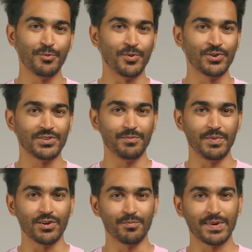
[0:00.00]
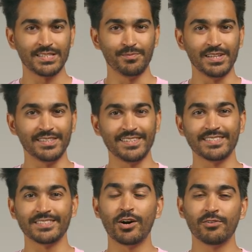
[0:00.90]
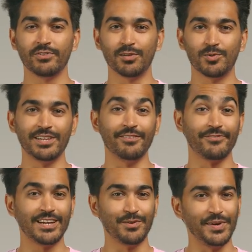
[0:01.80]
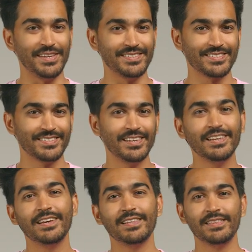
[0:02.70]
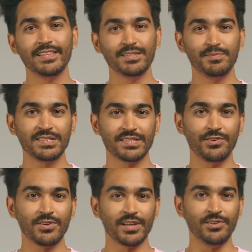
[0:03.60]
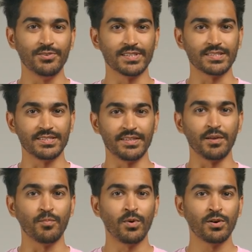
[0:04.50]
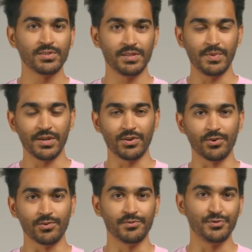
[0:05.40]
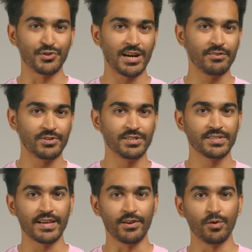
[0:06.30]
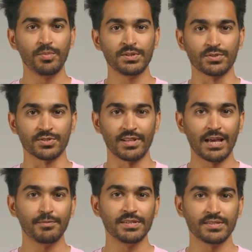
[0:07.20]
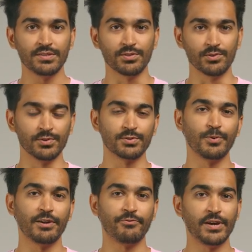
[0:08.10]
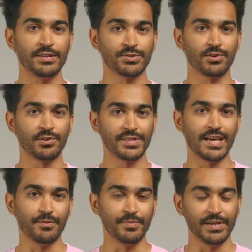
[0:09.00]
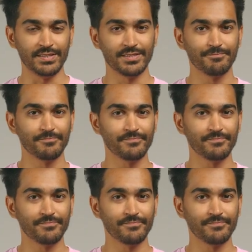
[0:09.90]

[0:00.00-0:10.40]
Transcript: and MongoDB compatibility is now available in Firebase. This means that you can use existing MongoDB code, drivers, and open source libraries and tools with a Firestore database.